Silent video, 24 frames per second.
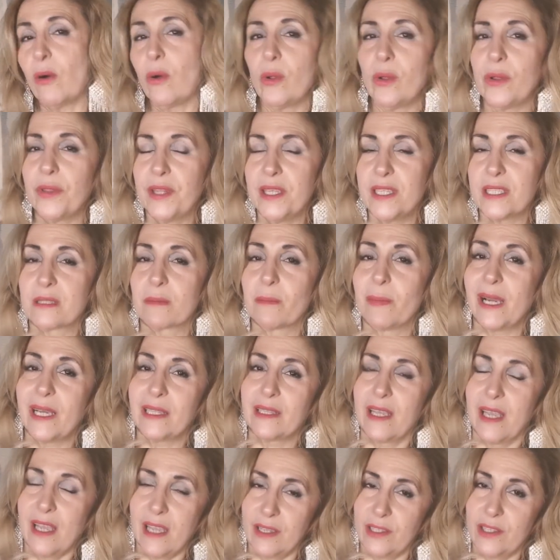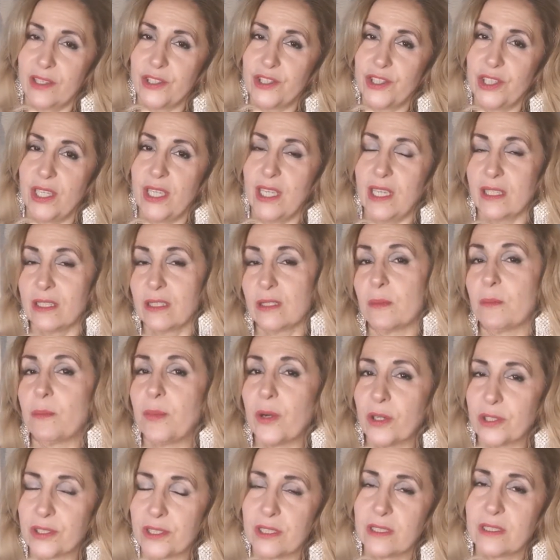all this bad energy into
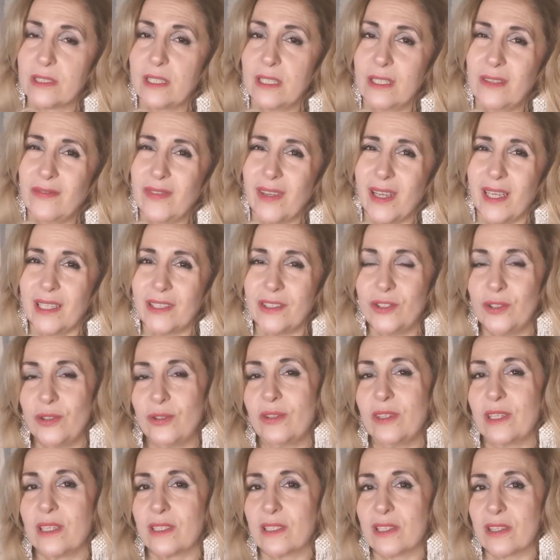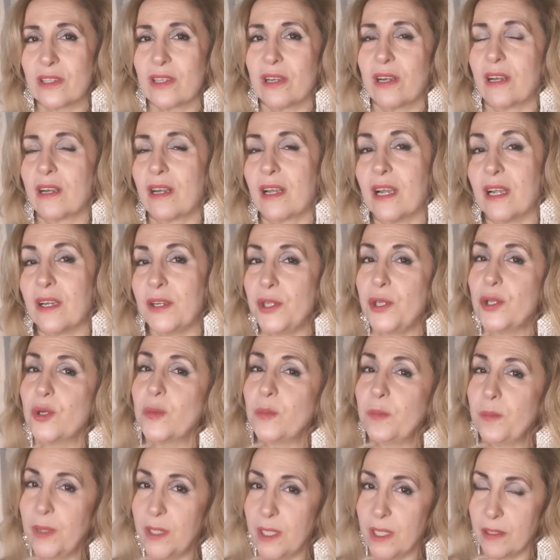positive, and you can start a
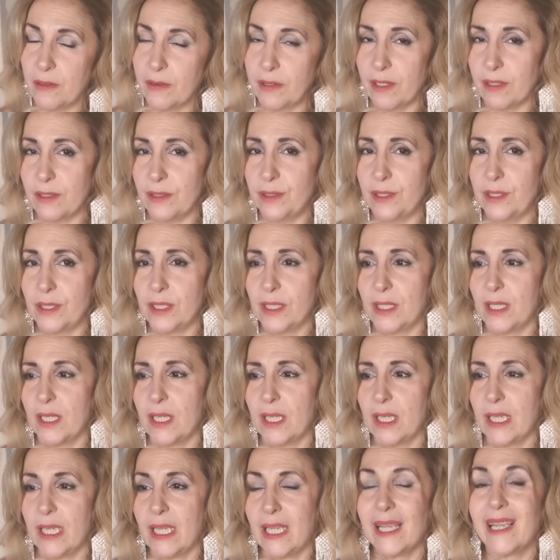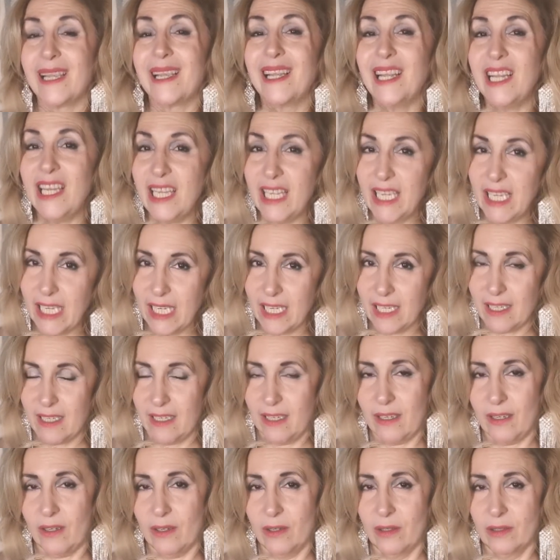new period clean,
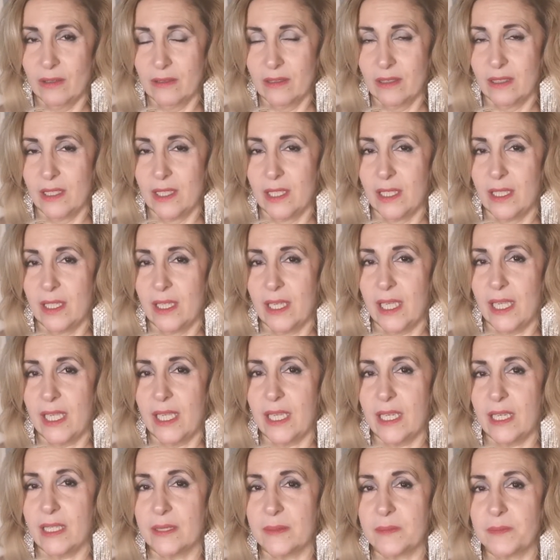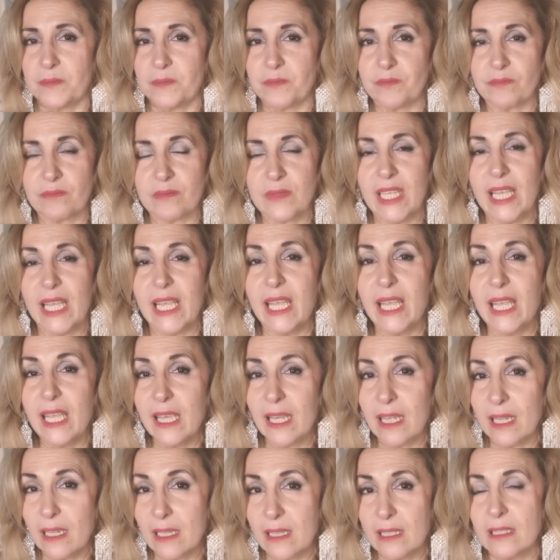you know,
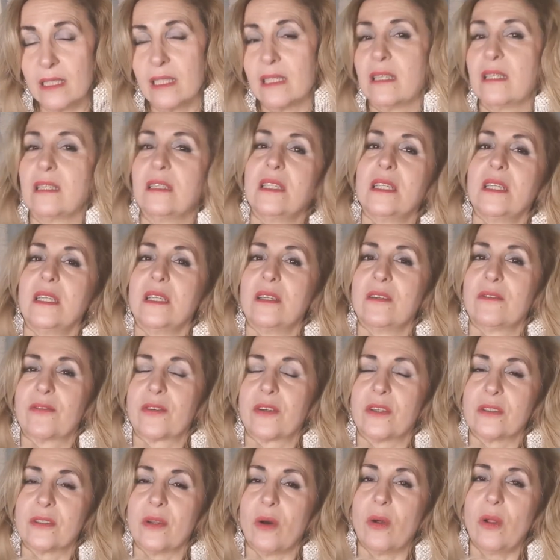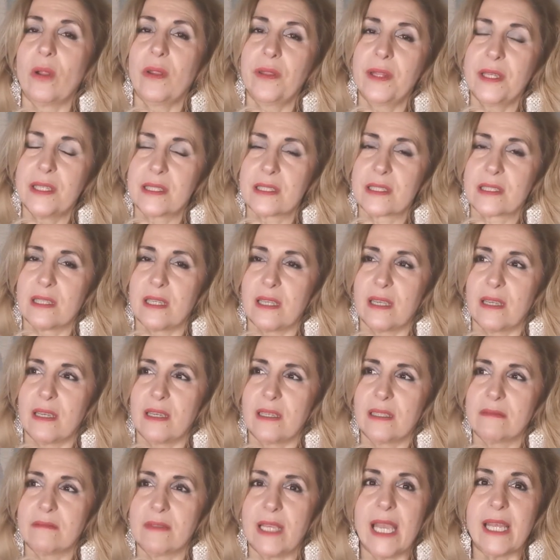heal from all this
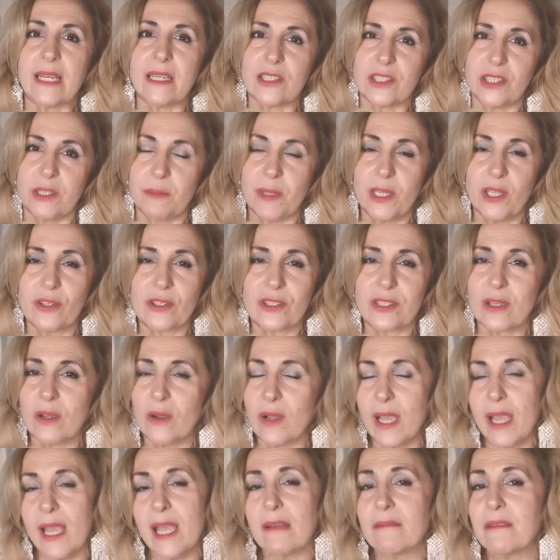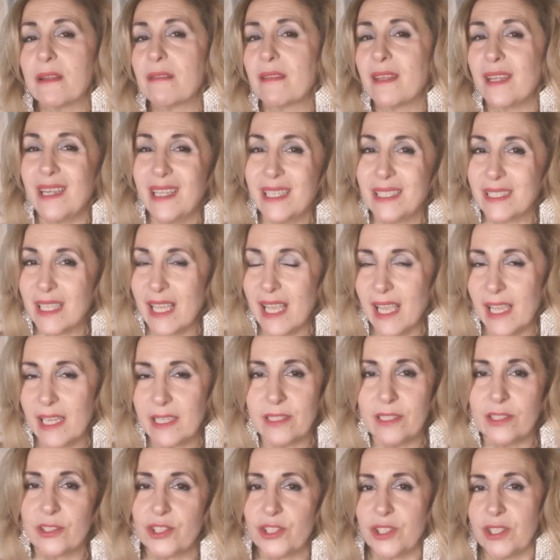energy, because everything is
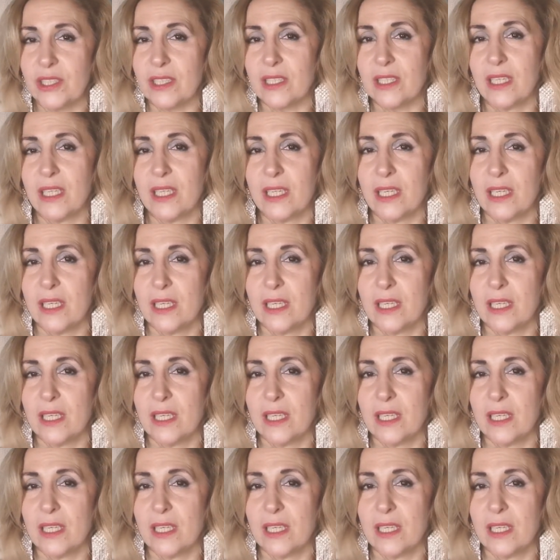energy.